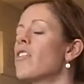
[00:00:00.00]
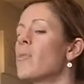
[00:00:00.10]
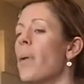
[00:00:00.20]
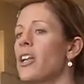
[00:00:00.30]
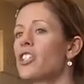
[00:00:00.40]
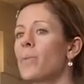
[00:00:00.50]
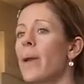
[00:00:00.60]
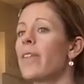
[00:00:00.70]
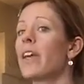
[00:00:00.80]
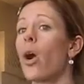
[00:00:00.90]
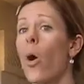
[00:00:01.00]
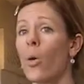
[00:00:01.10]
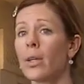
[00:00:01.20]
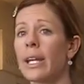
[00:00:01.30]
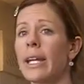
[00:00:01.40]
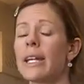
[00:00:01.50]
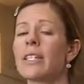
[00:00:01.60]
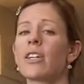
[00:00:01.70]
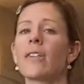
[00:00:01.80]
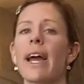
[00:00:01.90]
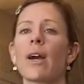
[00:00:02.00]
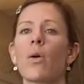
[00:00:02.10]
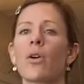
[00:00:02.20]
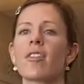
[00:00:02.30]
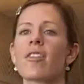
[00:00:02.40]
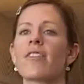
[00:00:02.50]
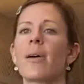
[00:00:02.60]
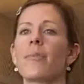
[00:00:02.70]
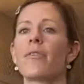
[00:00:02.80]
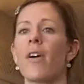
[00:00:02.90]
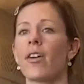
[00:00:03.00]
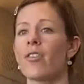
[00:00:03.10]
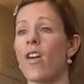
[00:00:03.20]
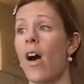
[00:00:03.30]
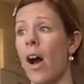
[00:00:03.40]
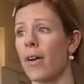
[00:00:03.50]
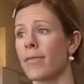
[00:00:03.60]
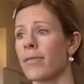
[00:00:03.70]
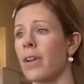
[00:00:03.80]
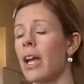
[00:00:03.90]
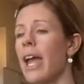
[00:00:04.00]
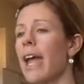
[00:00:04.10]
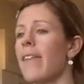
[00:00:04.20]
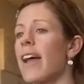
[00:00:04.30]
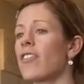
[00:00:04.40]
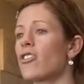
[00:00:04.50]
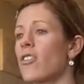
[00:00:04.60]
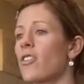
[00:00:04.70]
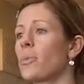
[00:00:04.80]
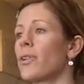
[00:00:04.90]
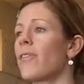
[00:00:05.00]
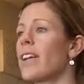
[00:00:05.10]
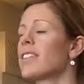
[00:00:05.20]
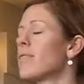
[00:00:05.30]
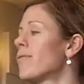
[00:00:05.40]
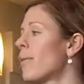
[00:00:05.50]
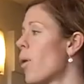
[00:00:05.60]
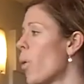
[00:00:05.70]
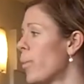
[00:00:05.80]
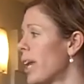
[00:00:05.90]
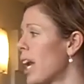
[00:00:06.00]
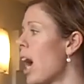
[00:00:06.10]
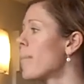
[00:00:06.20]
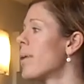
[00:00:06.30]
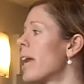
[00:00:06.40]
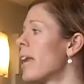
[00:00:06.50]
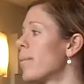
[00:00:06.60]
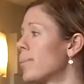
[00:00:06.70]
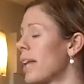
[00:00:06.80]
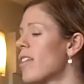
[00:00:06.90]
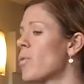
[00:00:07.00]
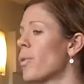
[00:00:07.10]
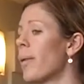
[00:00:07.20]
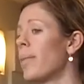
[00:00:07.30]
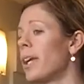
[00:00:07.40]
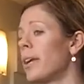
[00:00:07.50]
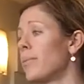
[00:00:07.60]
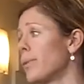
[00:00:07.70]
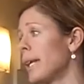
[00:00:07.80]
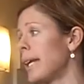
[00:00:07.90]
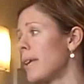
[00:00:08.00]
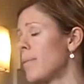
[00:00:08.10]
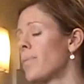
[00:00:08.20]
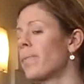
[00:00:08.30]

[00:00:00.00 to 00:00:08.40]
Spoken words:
Sponge bathing only until that cord stump falls off. And that's just to prevent it from opening up in a place where baby can bleed.